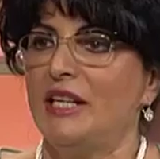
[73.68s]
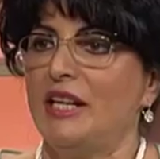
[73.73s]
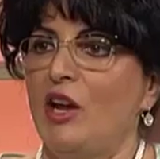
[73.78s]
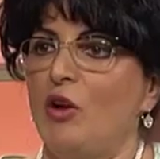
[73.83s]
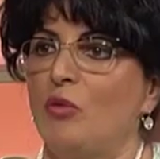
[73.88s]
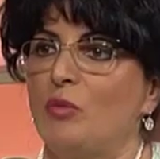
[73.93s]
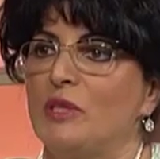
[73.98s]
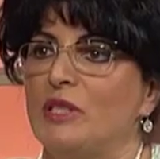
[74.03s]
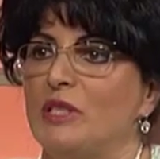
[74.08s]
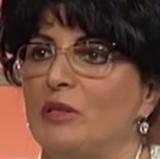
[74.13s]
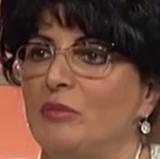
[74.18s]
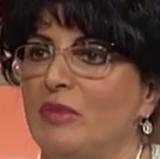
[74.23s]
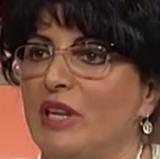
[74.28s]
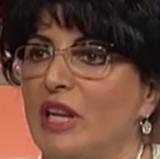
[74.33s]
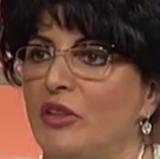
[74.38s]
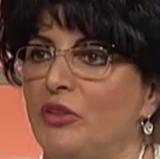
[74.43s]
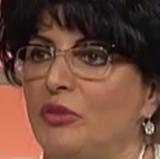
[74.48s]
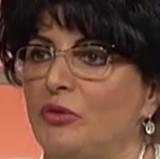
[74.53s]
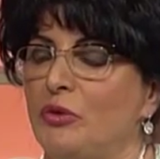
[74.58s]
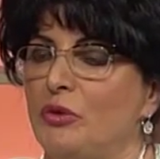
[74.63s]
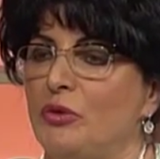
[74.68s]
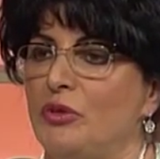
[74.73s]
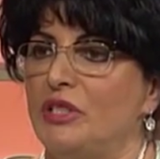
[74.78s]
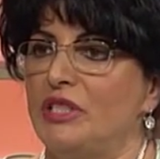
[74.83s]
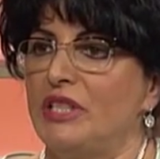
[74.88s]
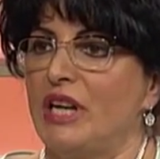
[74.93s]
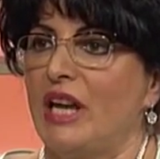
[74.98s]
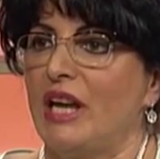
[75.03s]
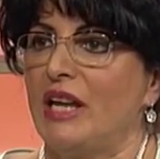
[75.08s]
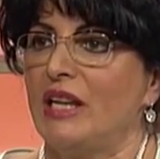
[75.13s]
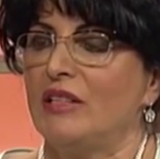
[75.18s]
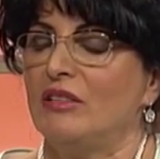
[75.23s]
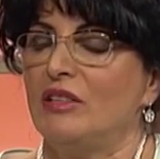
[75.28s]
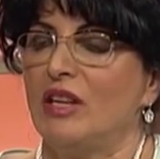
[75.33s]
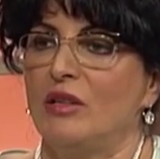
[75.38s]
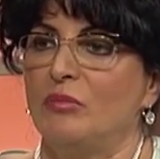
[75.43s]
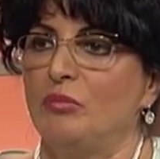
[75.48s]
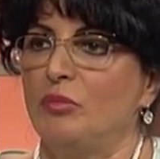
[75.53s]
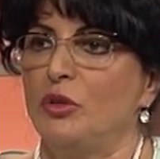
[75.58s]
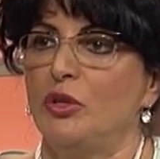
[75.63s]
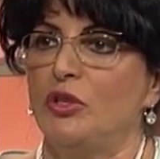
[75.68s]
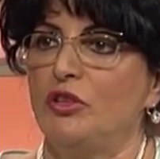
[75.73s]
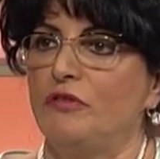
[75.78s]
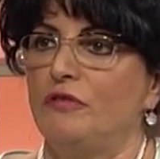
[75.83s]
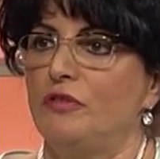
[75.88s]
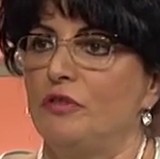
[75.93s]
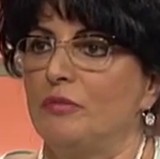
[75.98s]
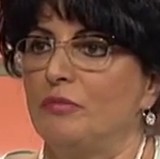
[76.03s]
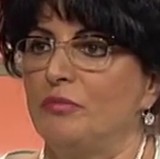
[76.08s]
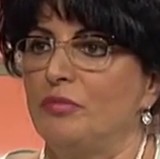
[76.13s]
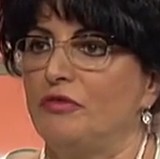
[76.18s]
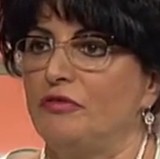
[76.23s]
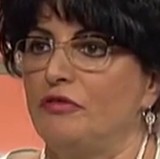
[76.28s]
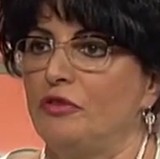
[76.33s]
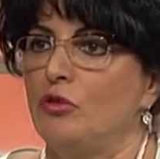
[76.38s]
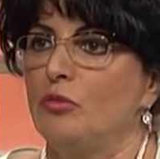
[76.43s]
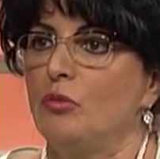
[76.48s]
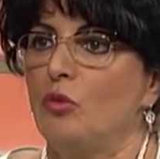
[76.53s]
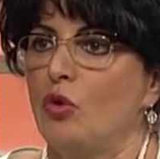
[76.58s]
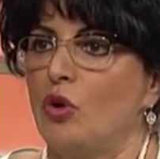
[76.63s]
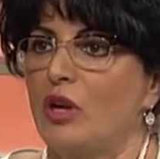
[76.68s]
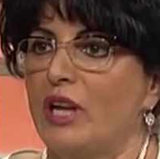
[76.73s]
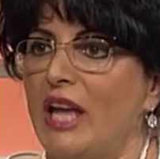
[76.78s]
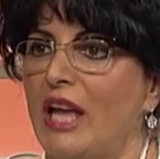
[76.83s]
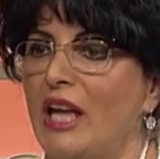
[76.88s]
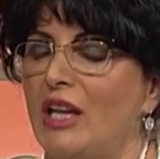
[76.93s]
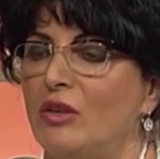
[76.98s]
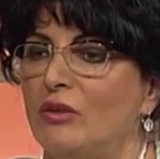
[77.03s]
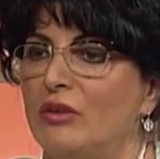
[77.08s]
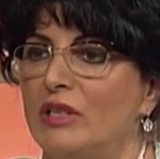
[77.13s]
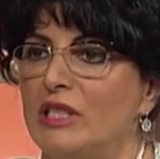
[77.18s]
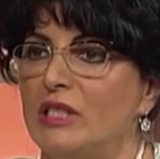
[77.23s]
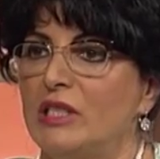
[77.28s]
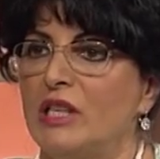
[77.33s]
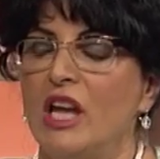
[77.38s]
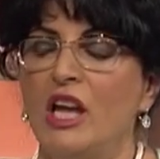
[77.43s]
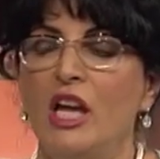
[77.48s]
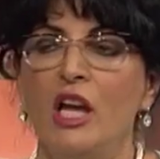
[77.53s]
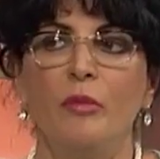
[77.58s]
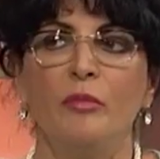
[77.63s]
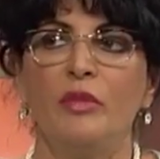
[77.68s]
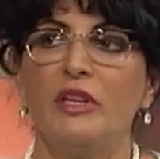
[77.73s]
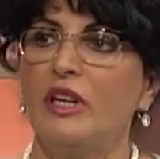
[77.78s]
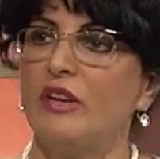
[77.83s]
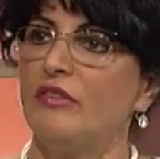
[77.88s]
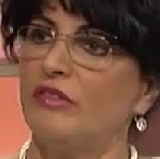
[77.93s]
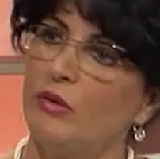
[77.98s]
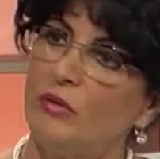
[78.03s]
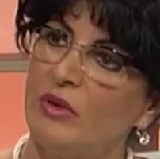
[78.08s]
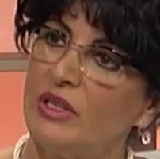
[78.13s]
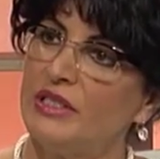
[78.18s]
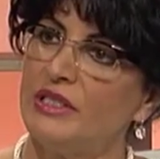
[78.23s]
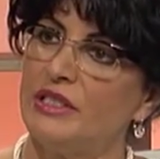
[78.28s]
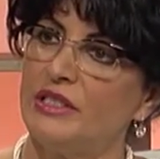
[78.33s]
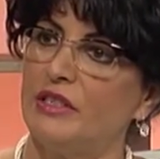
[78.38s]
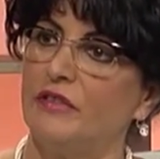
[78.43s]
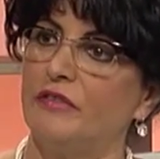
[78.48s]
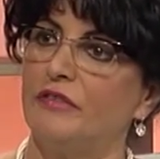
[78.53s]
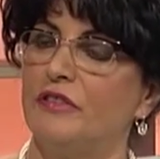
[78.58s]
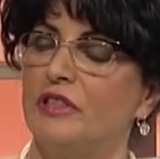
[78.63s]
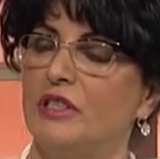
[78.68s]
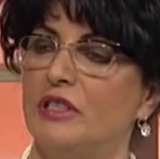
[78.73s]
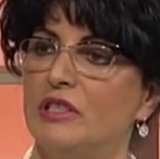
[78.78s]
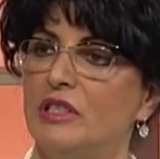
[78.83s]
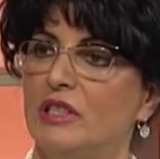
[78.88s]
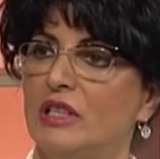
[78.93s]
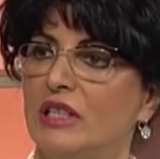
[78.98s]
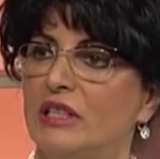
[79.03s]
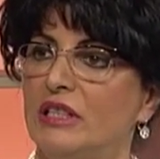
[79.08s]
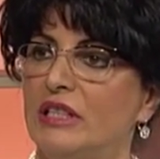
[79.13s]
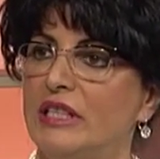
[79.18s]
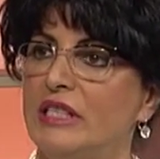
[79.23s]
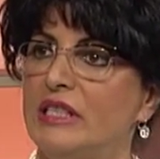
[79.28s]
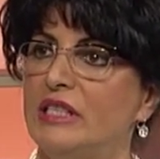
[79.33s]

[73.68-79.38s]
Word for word: and it helps them get through the day and, and burn a few, more calories. But everyone's different, at